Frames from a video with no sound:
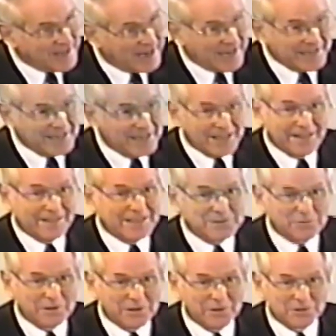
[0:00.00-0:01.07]
I,
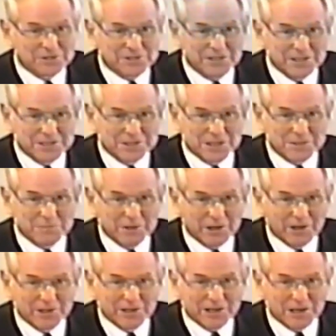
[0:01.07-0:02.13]
that's one of those things that's
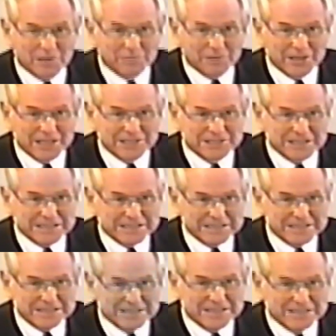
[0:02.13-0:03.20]
beyond our
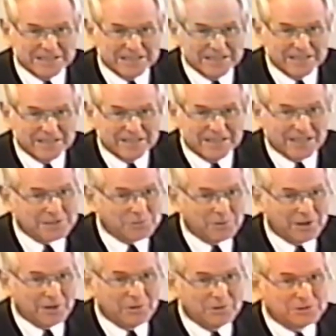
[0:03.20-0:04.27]
comprehension. That's
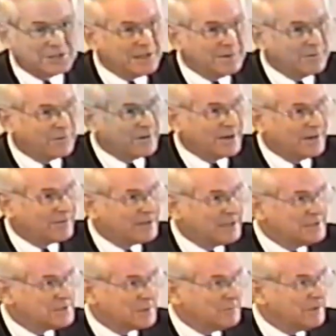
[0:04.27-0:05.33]
one of those infinite
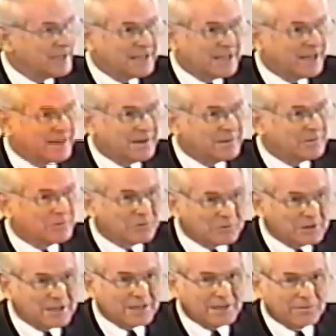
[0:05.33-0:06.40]
things that we cannot
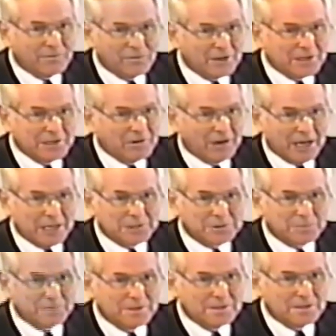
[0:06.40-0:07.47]
really fully
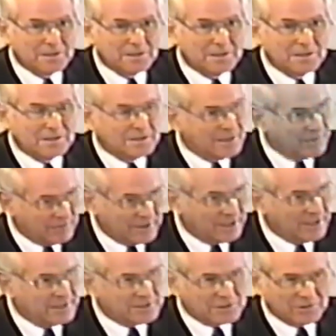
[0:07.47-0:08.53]
grasp.
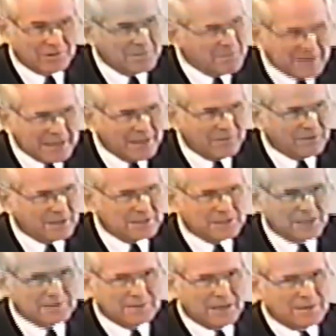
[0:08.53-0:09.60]
Nevertheless, there are many things
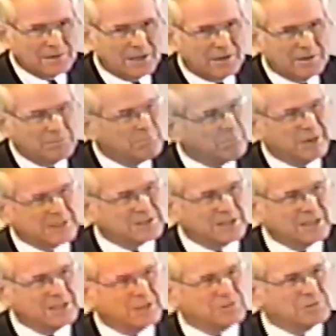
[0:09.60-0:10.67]
like that that are
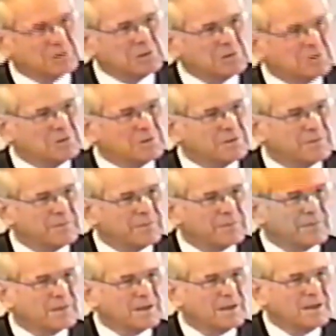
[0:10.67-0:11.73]
blessedly true.
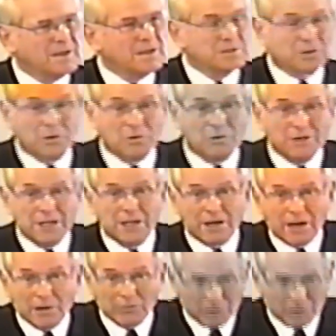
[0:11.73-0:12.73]
So, in our